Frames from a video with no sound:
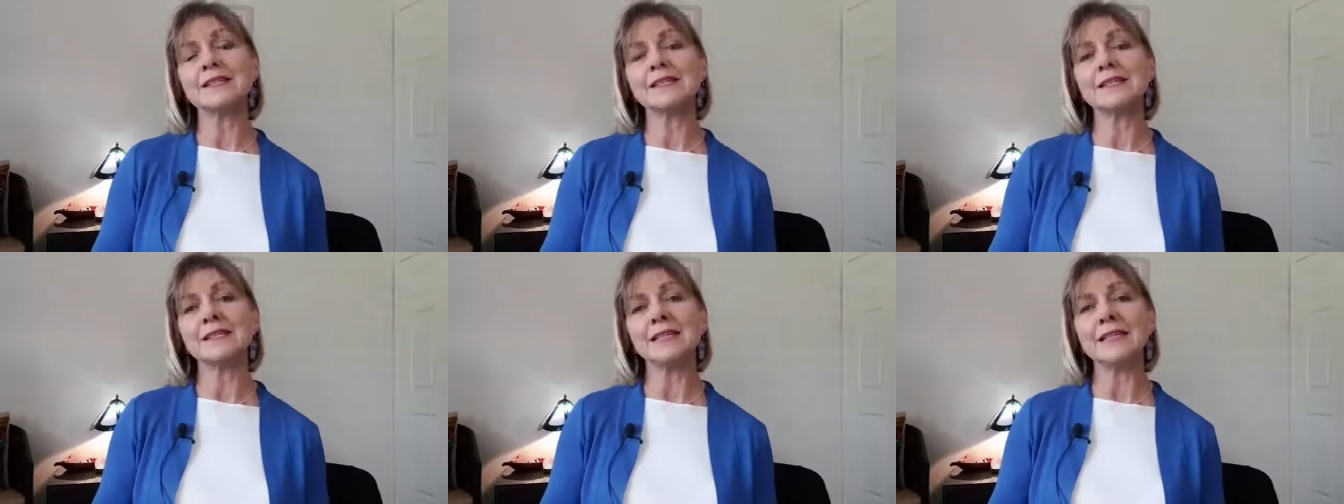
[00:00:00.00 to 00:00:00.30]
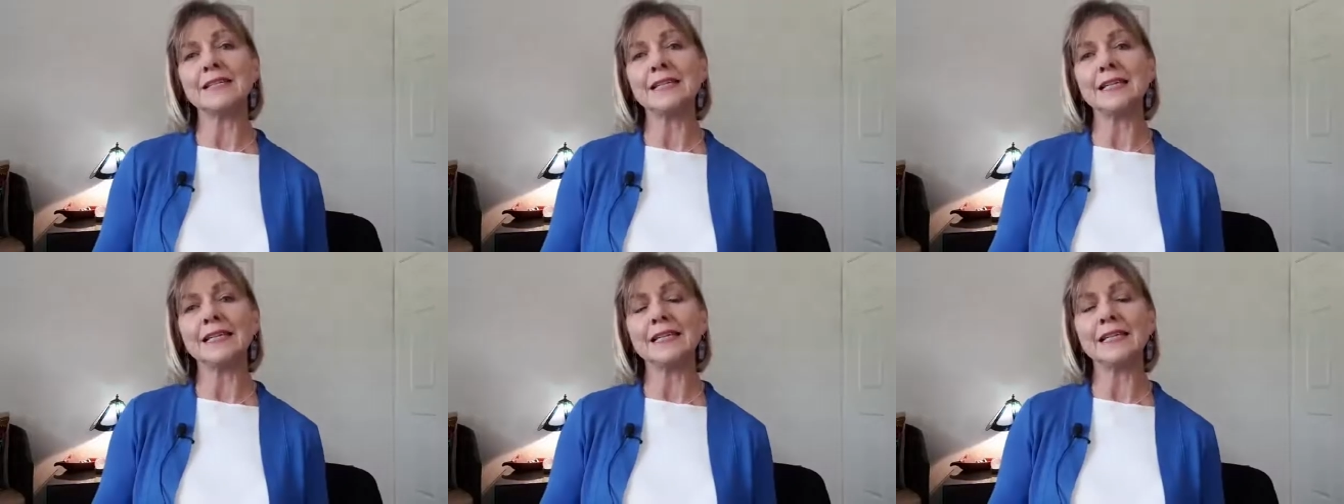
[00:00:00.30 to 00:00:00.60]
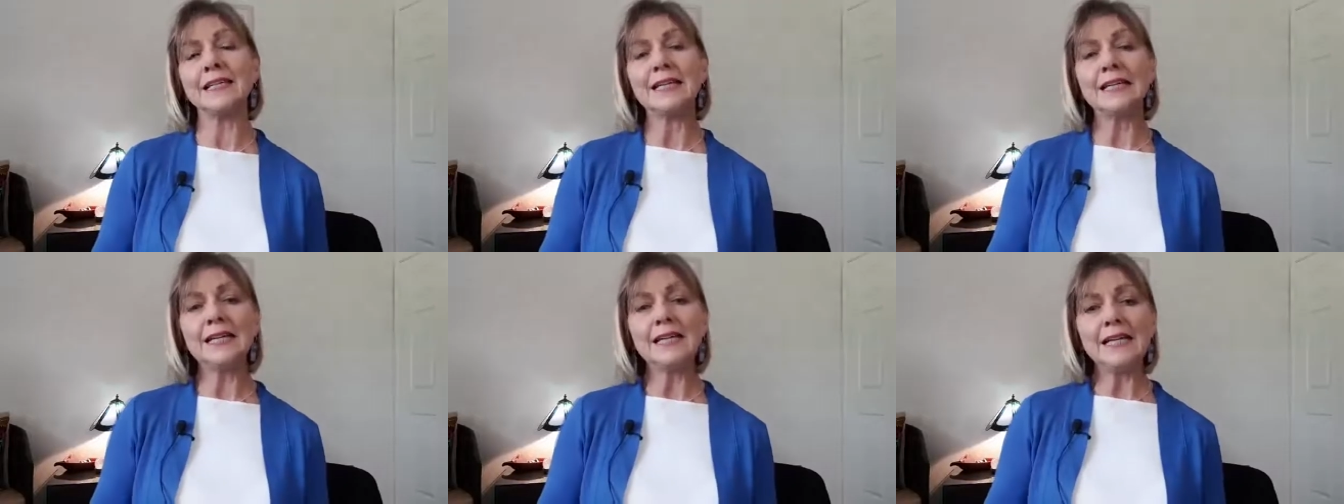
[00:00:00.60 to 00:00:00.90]
ceiling,
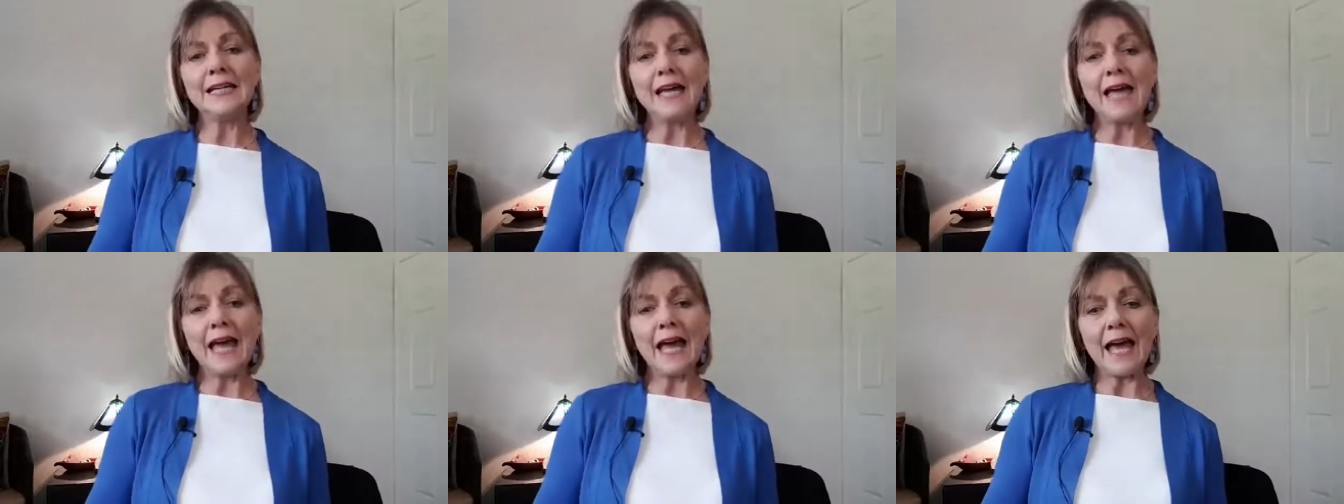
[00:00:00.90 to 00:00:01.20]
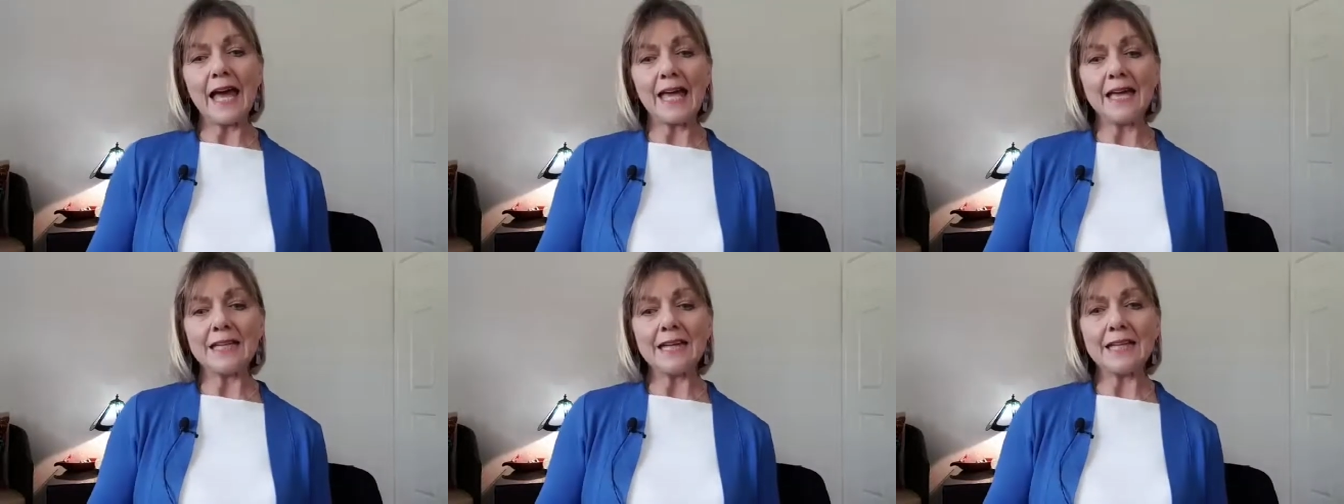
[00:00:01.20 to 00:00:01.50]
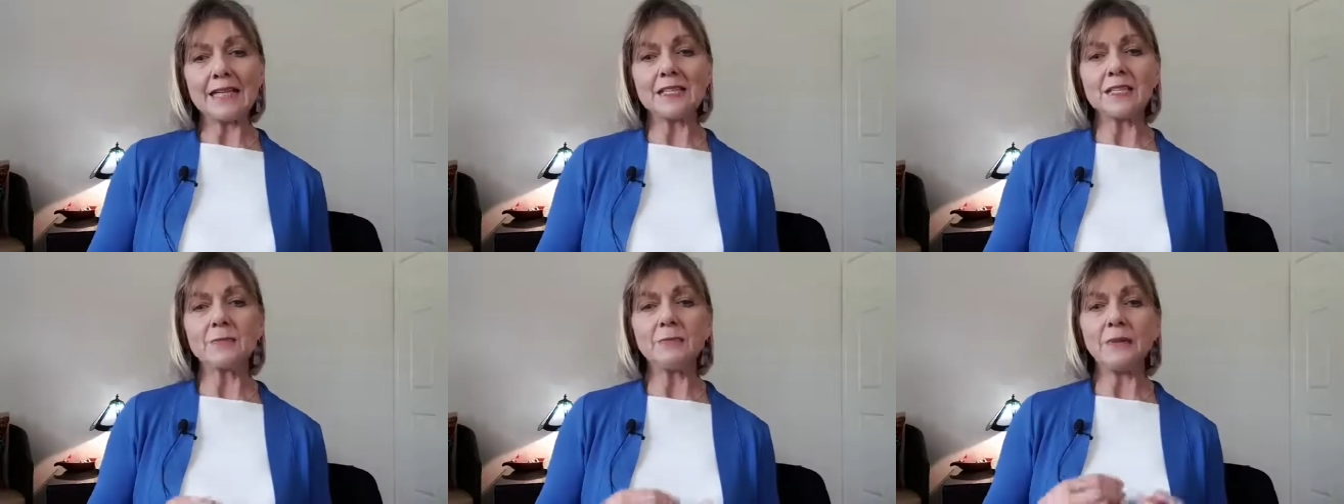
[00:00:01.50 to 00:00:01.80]

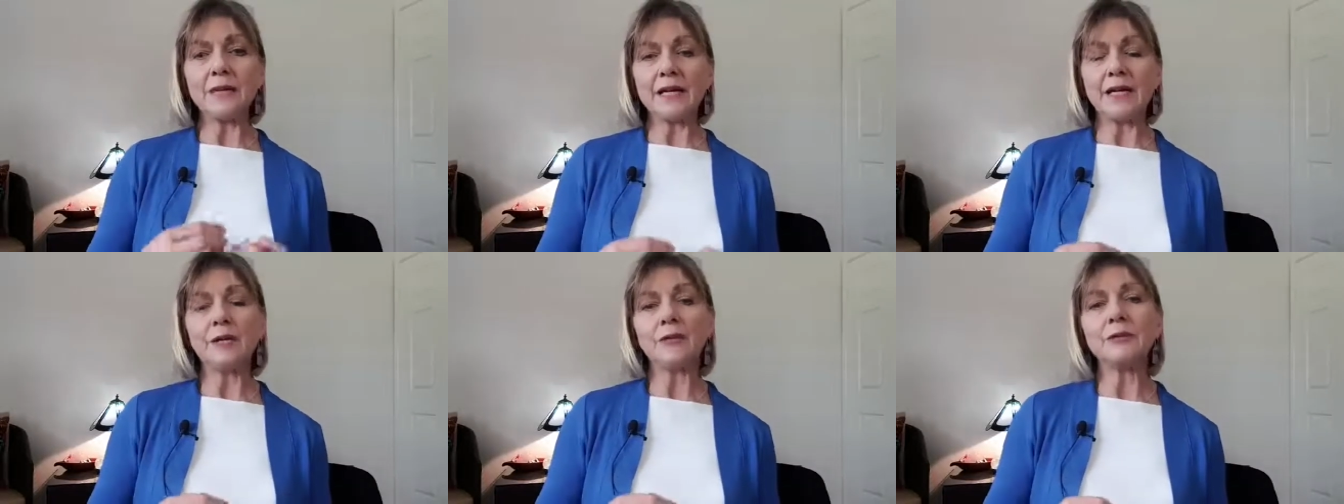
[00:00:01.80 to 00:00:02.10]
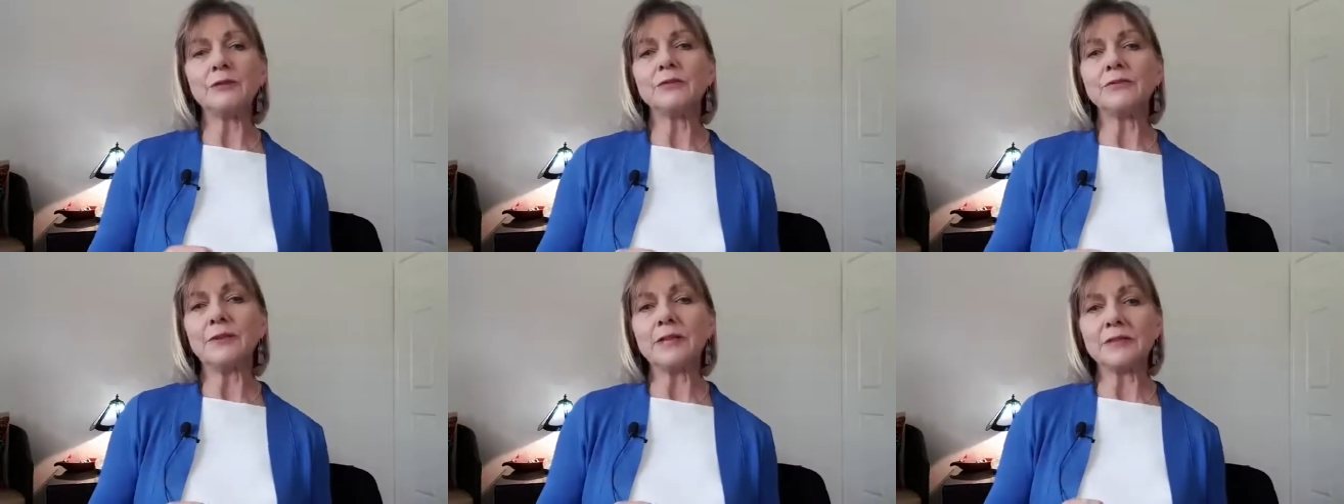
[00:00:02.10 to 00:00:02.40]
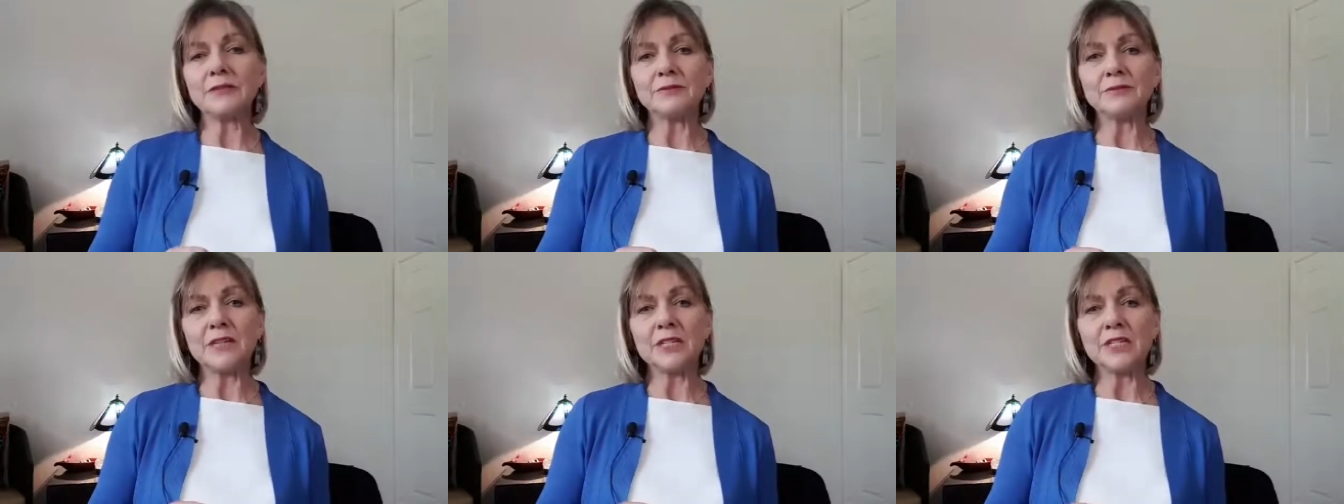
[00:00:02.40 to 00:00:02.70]
and to be able to
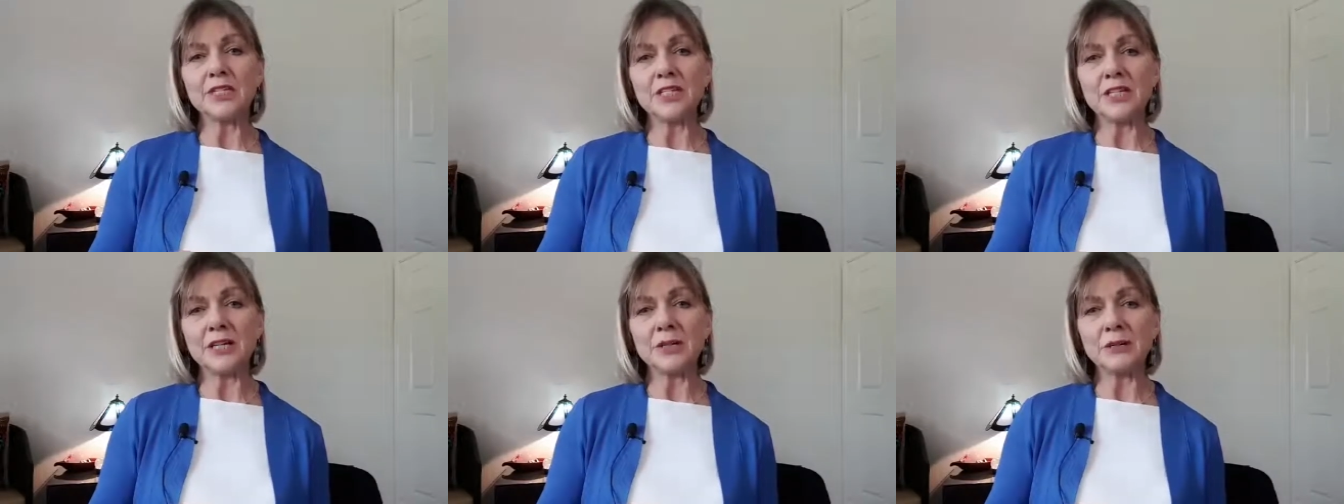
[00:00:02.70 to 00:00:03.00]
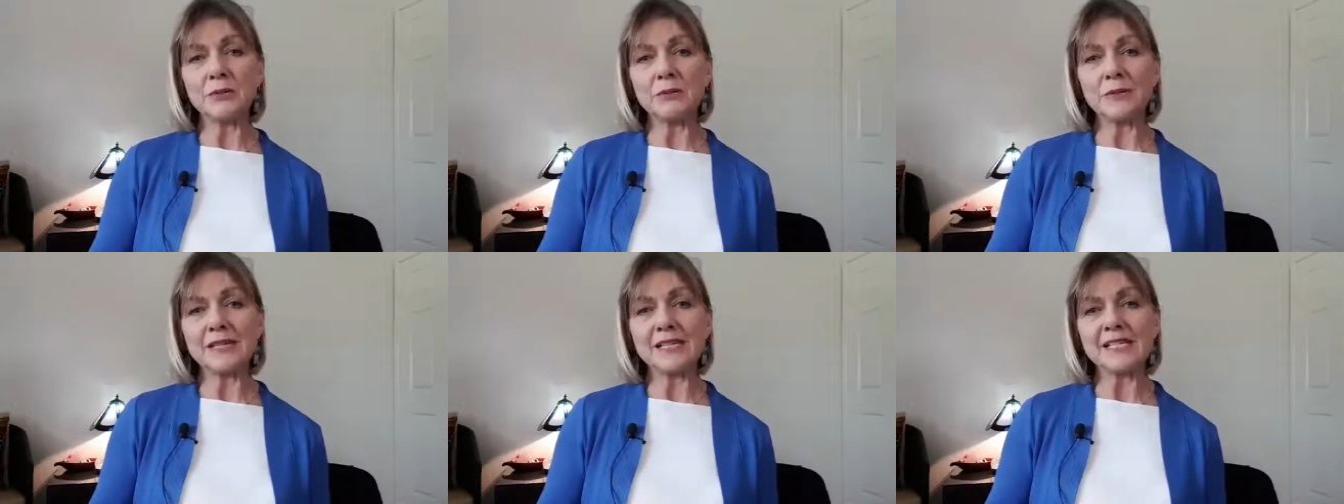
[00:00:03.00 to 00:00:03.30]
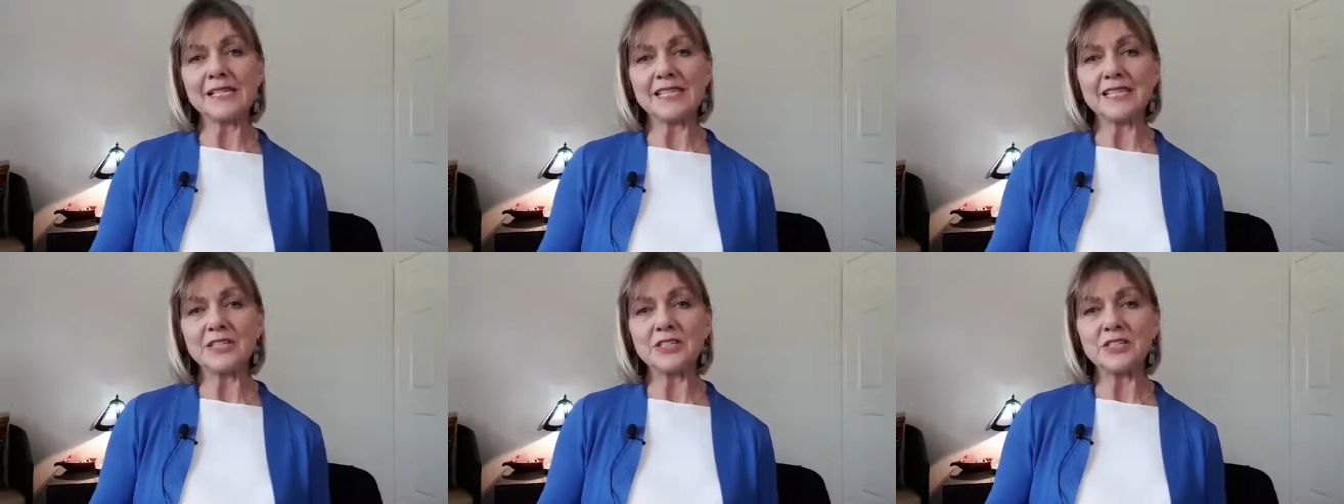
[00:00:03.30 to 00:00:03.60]
effectively share your
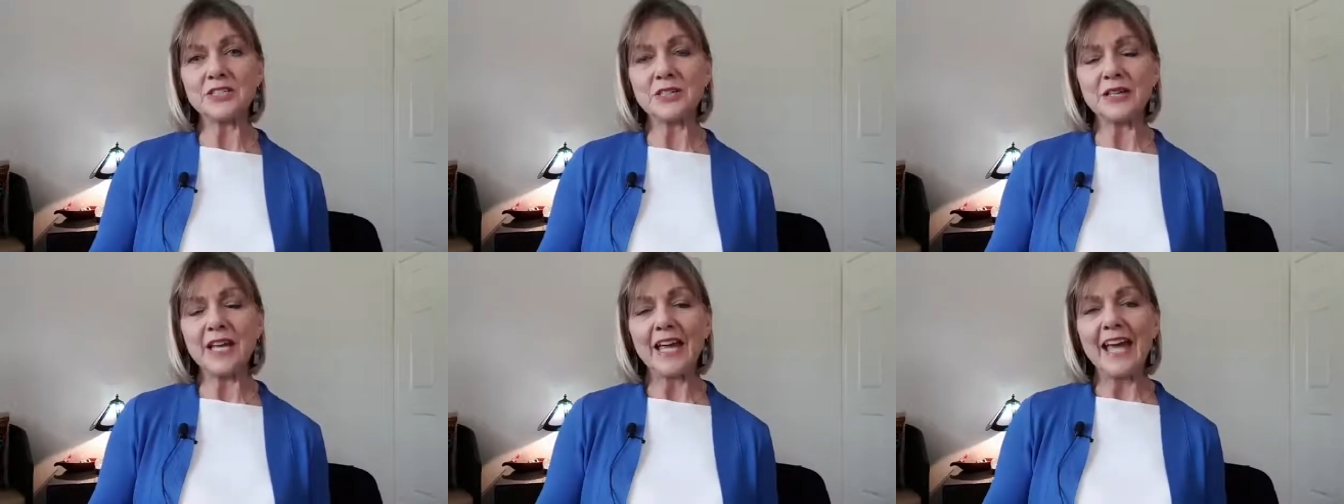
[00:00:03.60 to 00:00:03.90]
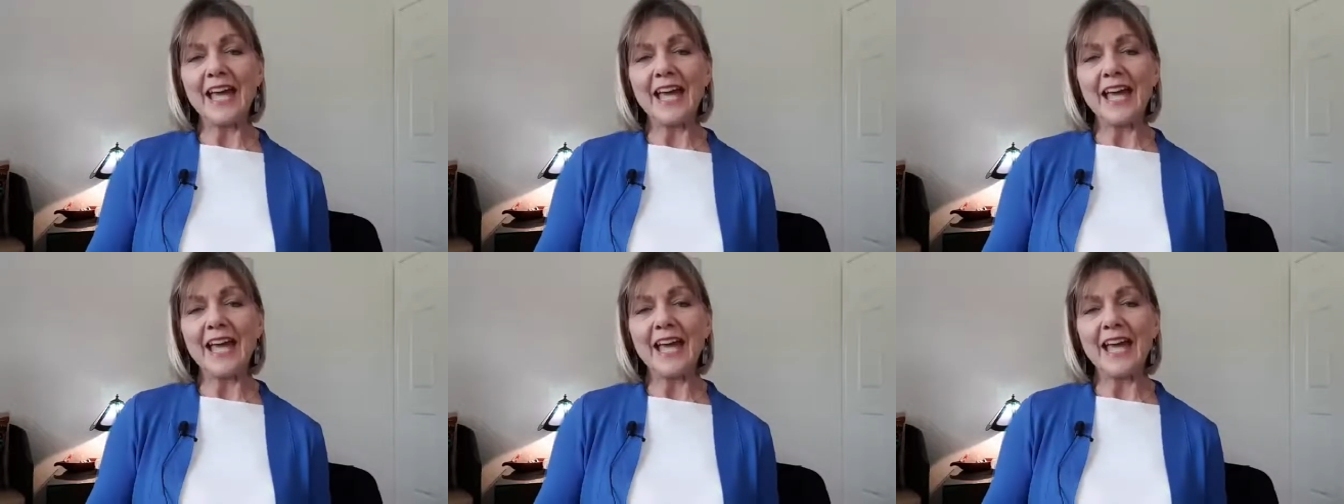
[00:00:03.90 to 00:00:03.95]
message.